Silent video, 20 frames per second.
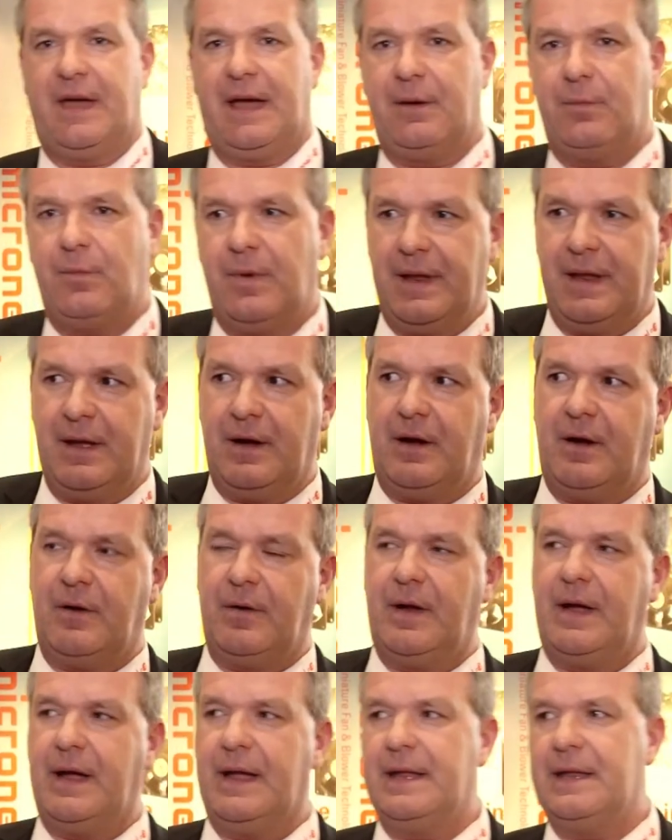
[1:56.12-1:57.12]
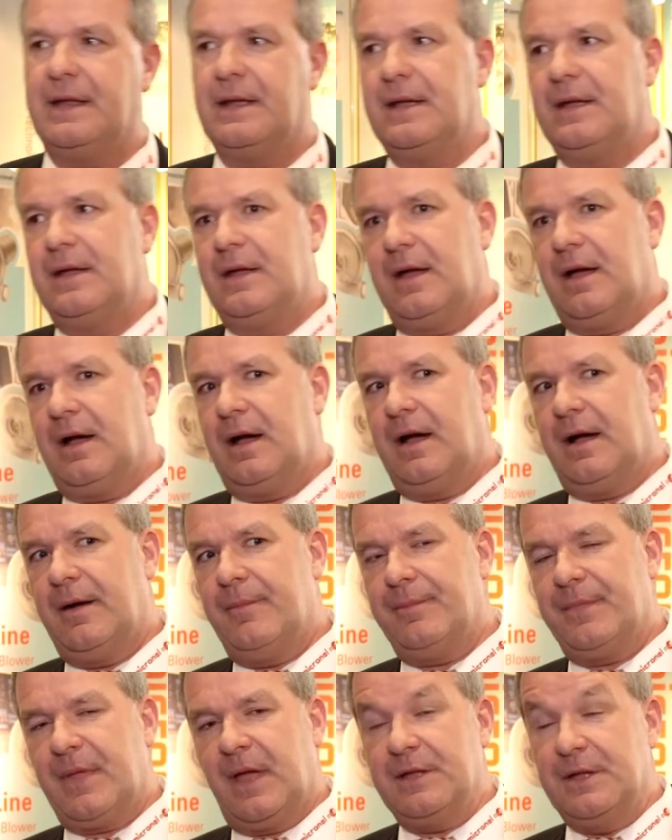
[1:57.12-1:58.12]
that, we are a
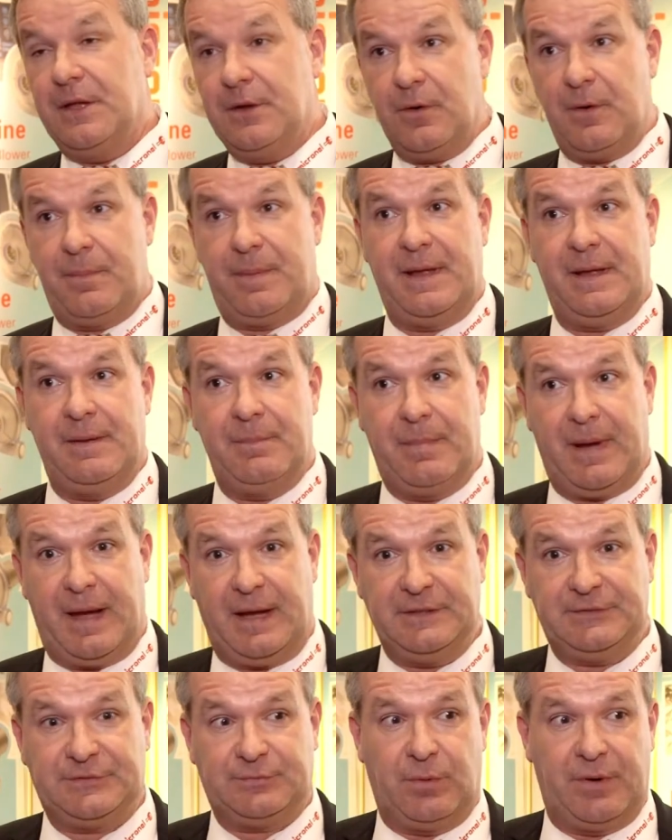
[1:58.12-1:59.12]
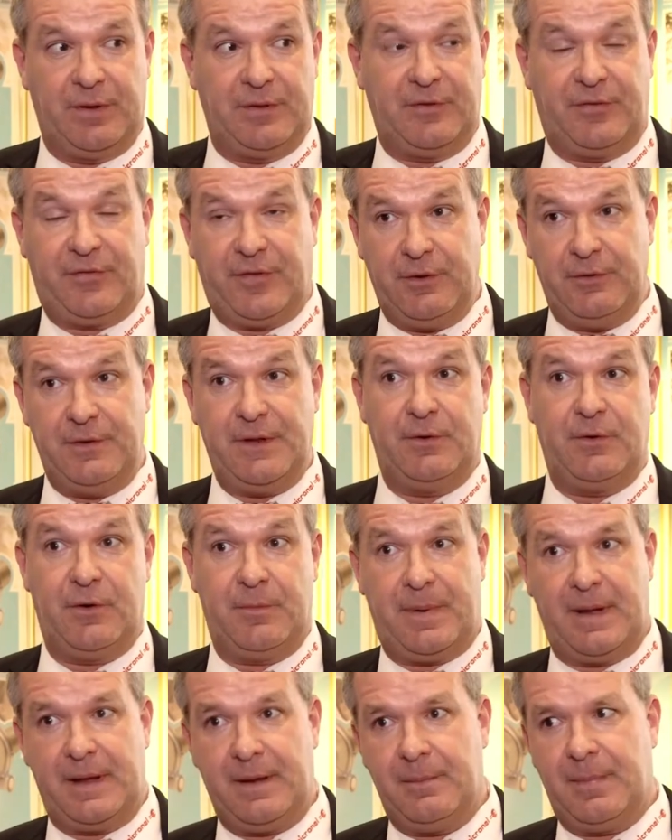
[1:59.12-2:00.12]
um, a European-based, one of the few
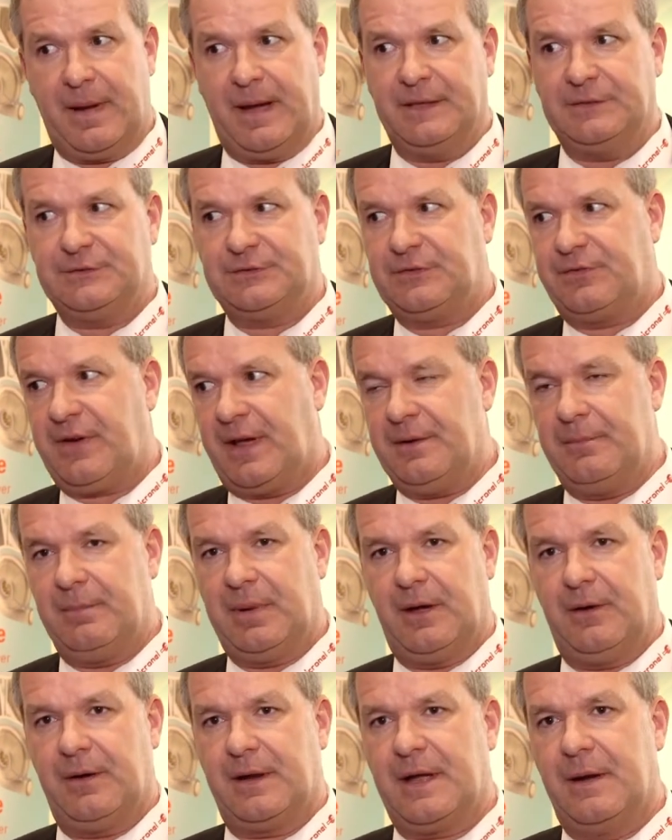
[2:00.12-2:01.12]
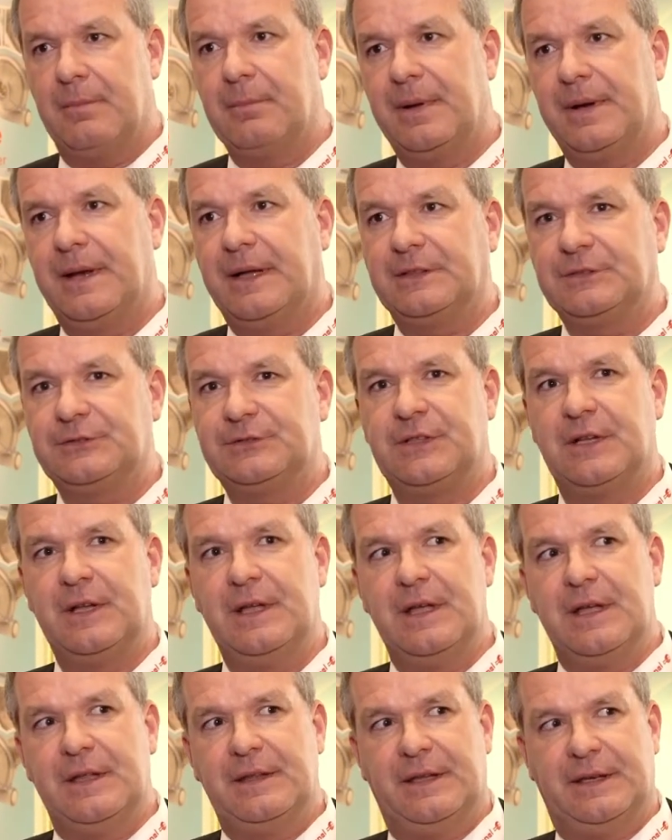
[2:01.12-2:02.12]
European-based fan and blower companies
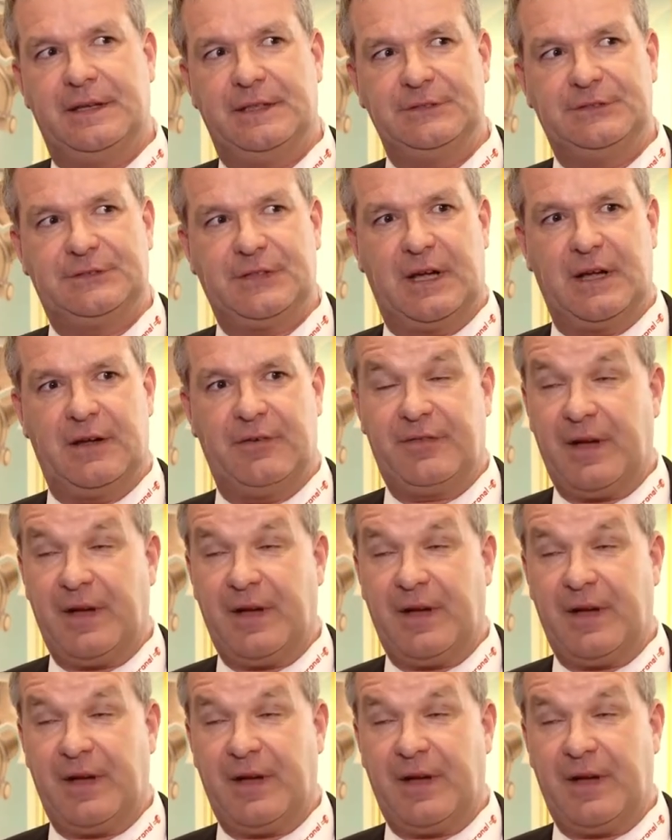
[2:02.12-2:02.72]
that is uh,